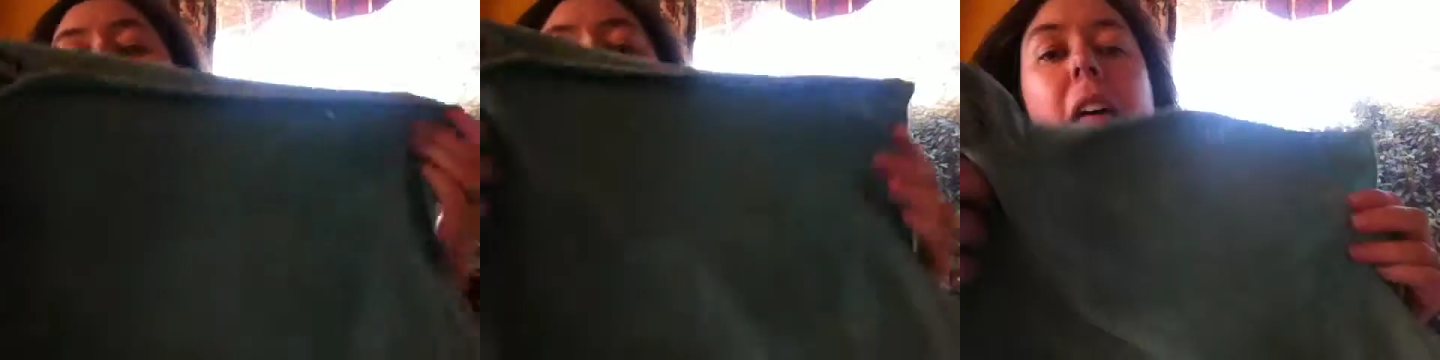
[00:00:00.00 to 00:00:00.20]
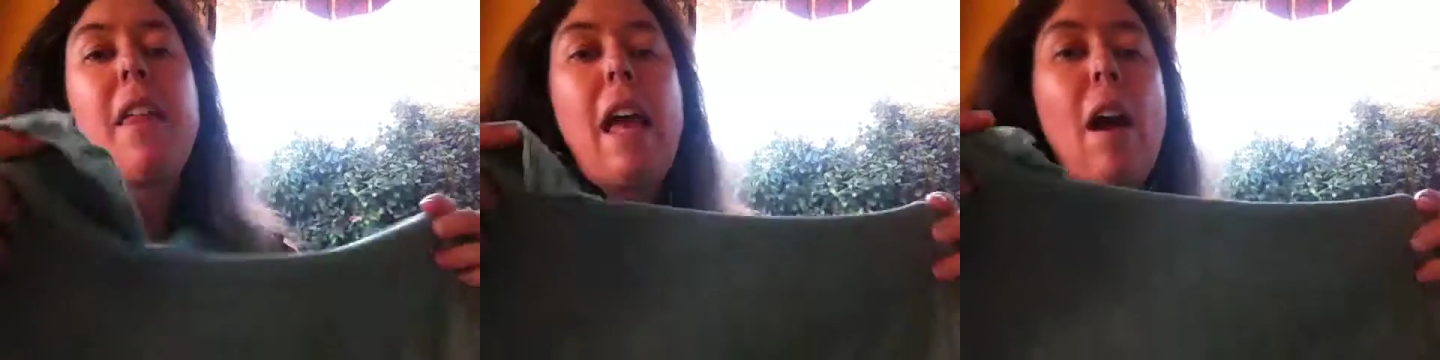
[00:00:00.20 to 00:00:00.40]

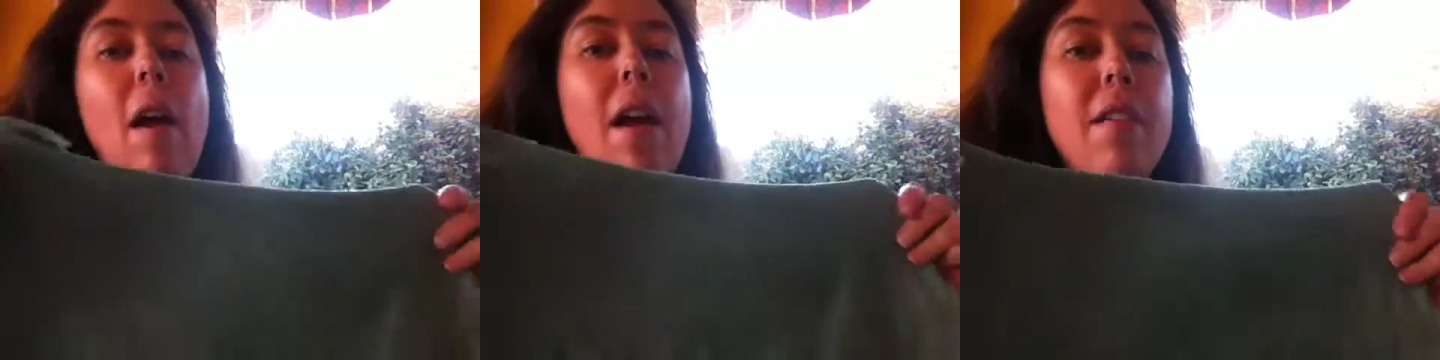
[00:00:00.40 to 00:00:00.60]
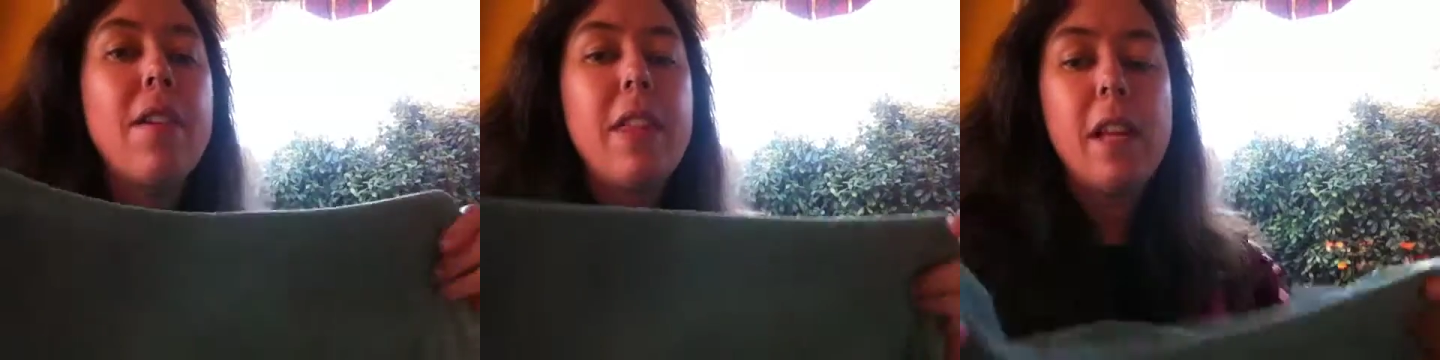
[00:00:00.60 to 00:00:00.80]
our, our
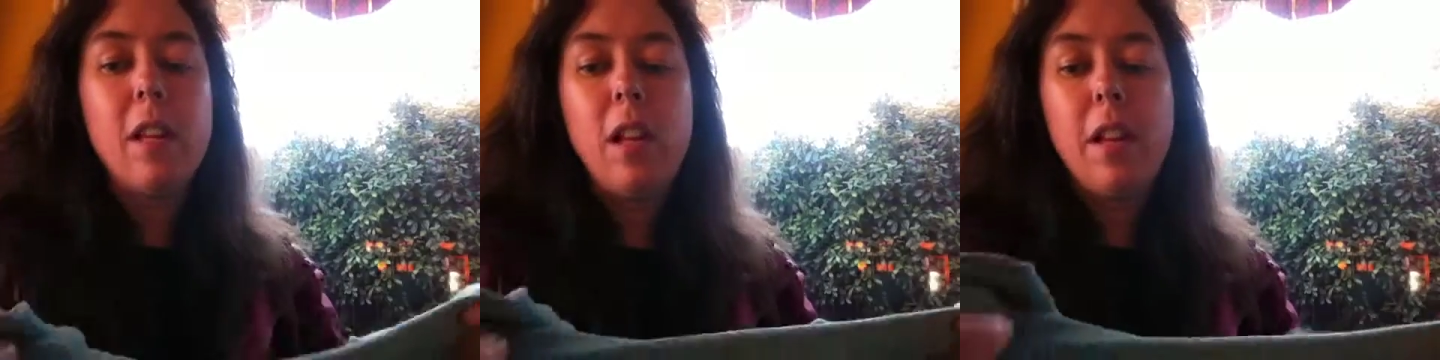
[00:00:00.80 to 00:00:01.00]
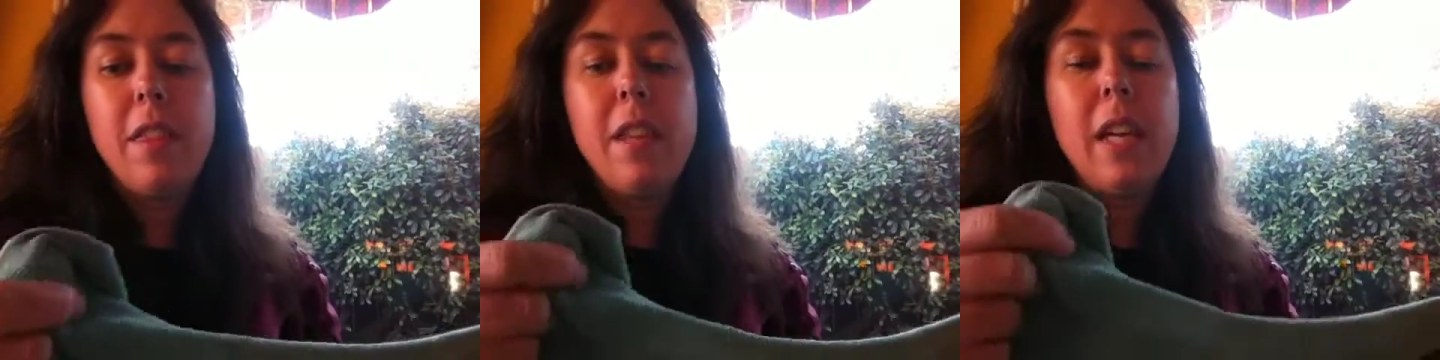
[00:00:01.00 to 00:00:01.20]
everything
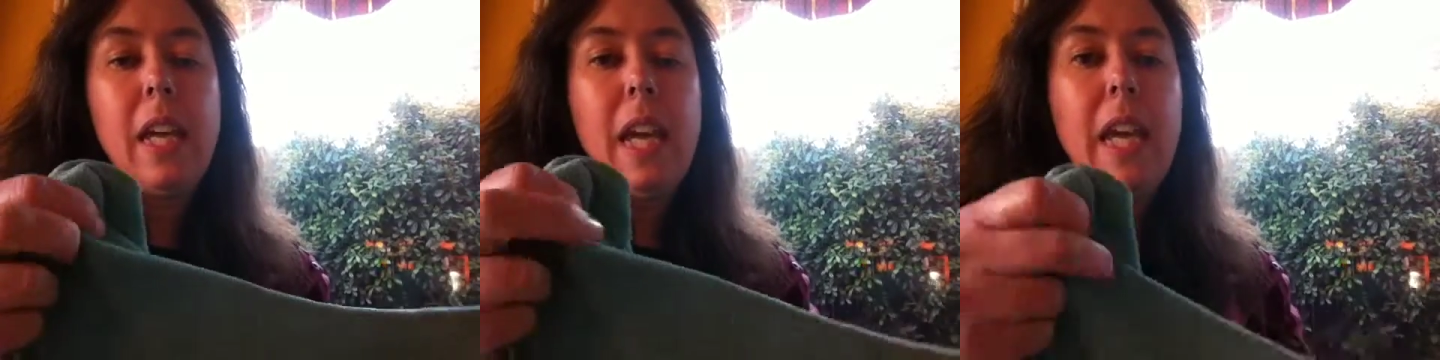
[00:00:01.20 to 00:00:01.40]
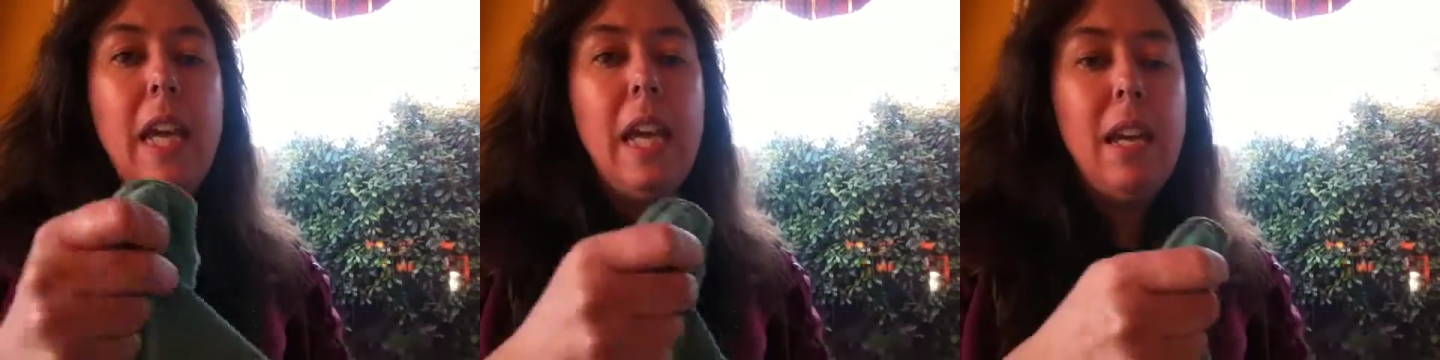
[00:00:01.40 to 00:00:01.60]
cloth, think
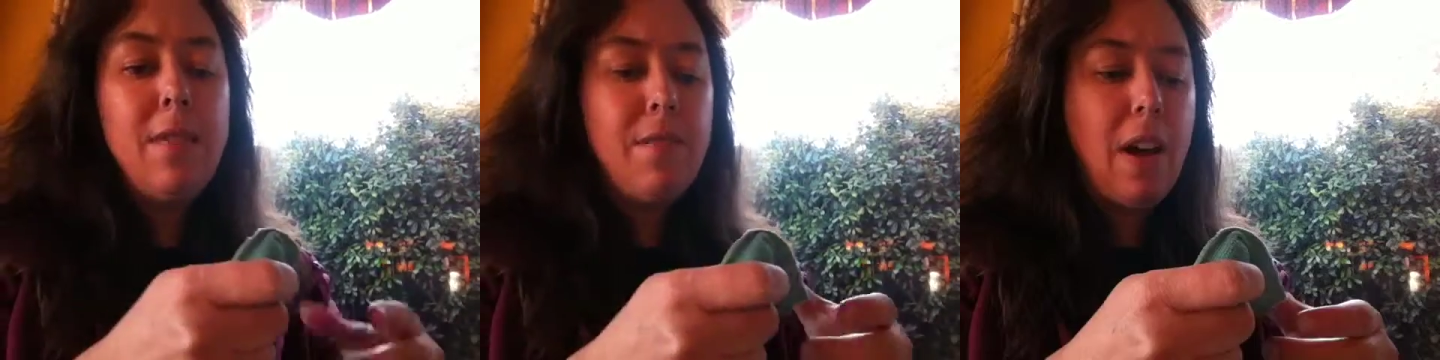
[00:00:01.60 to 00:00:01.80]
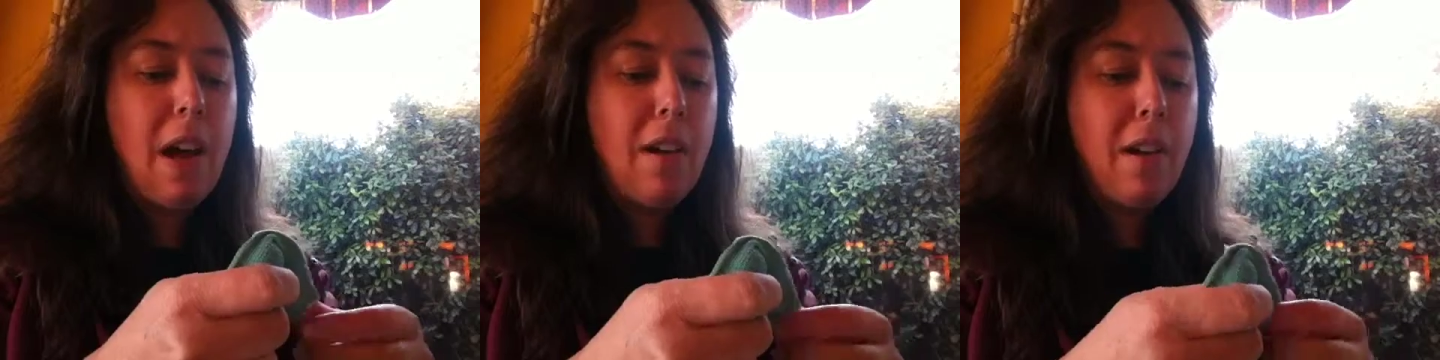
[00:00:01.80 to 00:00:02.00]
E
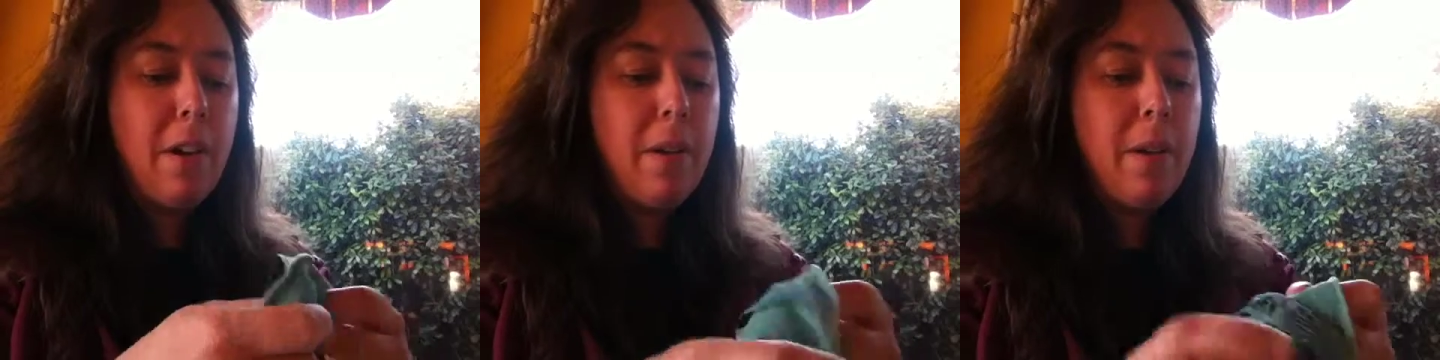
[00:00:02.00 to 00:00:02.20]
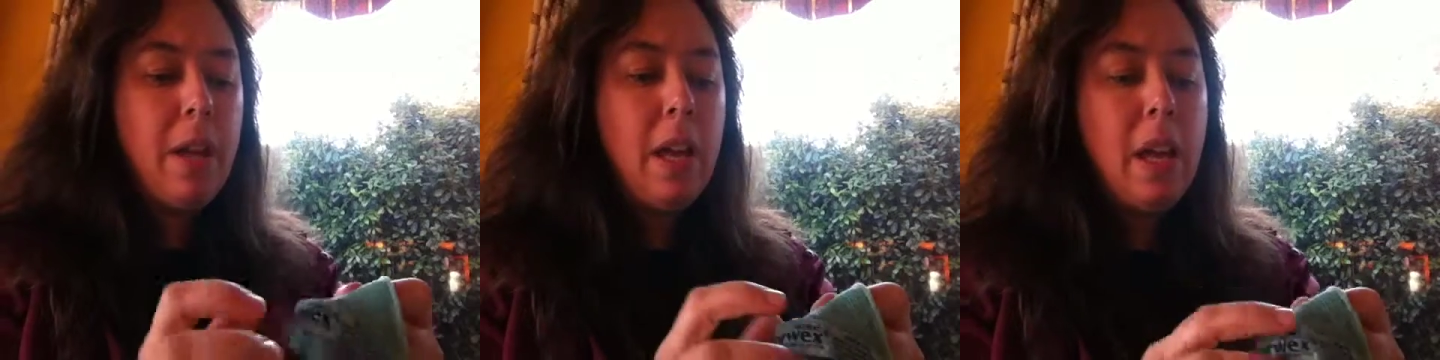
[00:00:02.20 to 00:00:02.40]

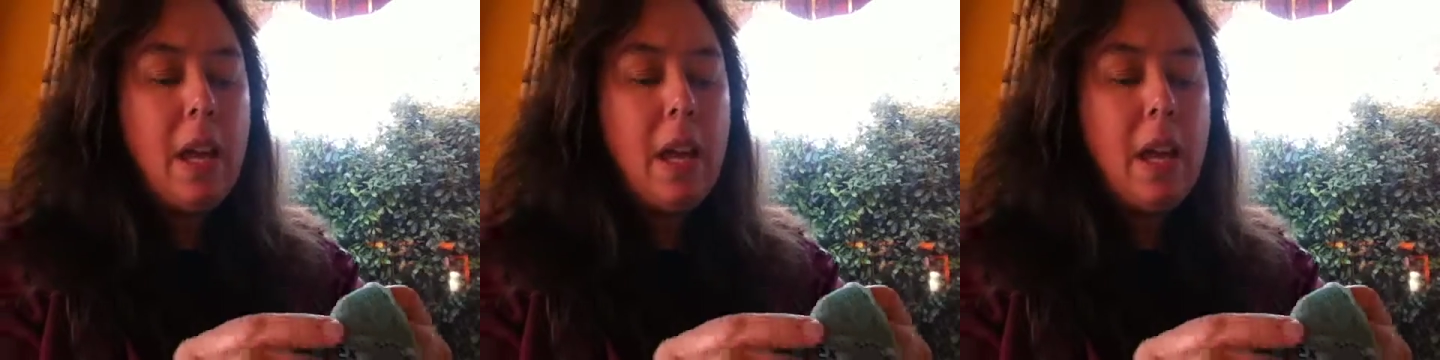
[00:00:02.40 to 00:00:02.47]
Enviro.